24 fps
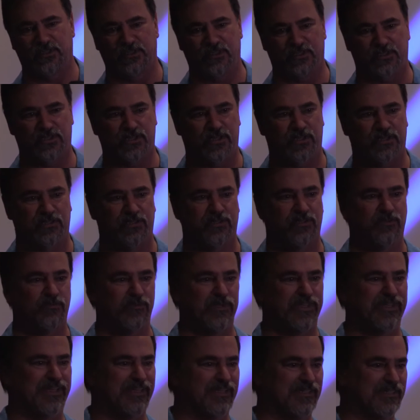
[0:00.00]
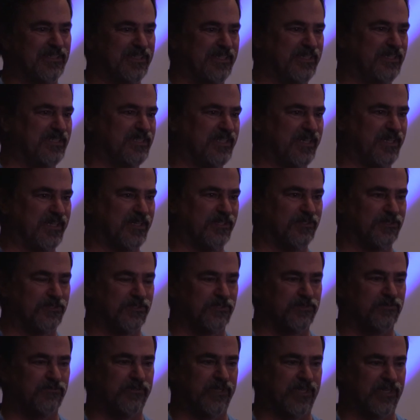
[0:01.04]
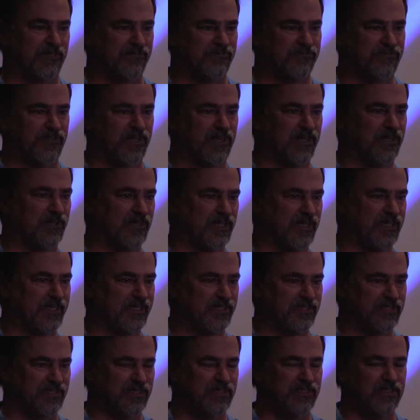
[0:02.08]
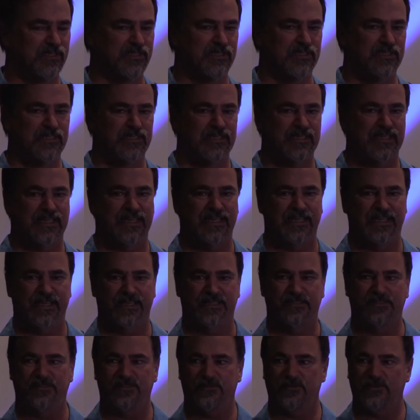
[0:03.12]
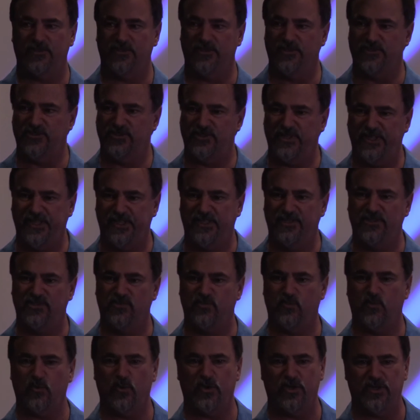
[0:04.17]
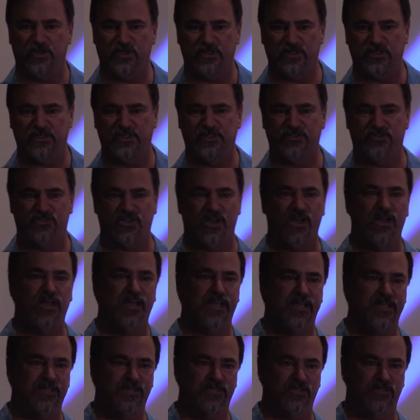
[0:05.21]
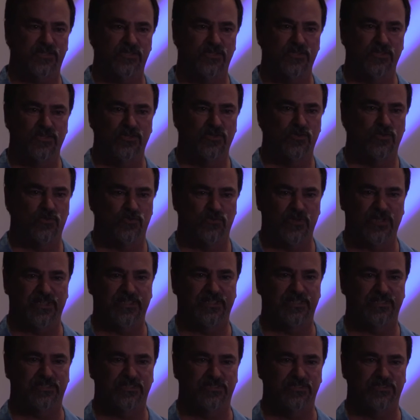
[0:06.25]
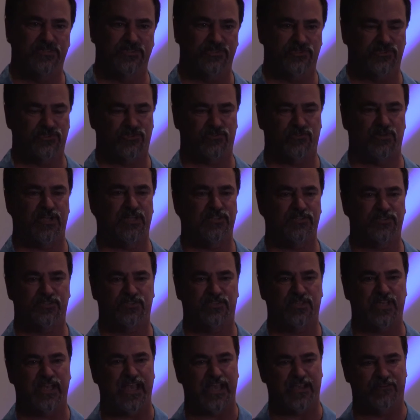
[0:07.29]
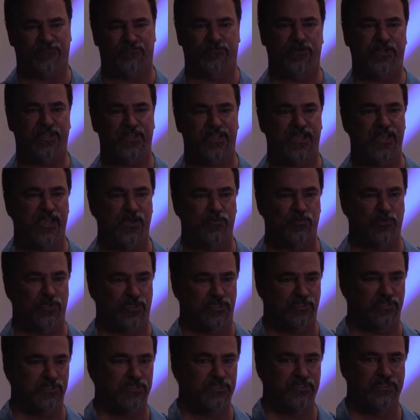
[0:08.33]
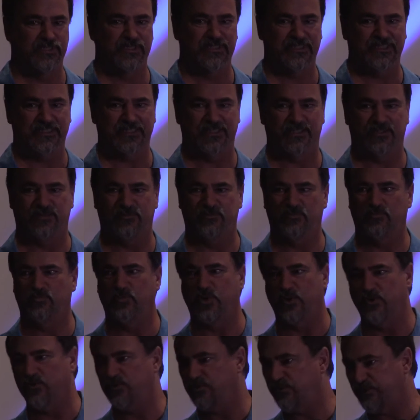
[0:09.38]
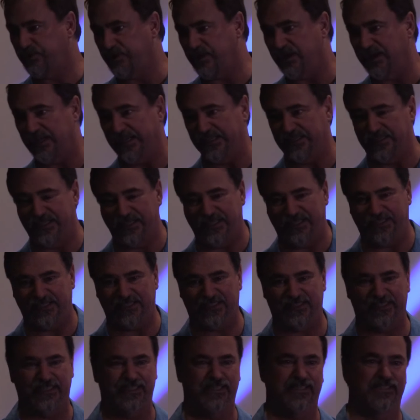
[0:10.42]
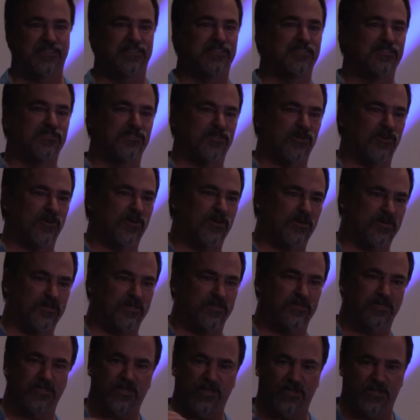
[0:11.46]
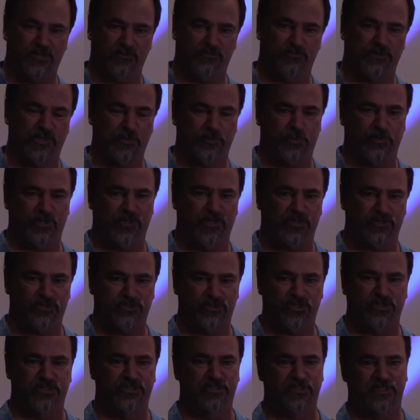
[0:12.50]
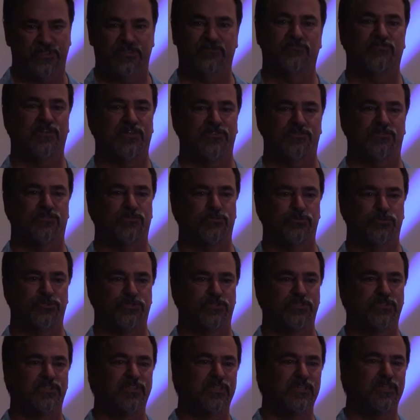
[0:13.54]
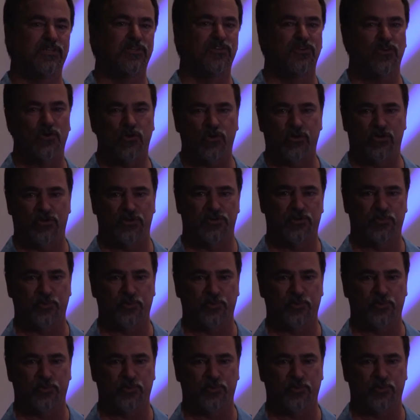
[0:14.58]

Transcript: color, we had detail, we had firelight, and the scenes were designed really to stress every camera in both highlight and in dark, in color reproduction, in resolution, all of the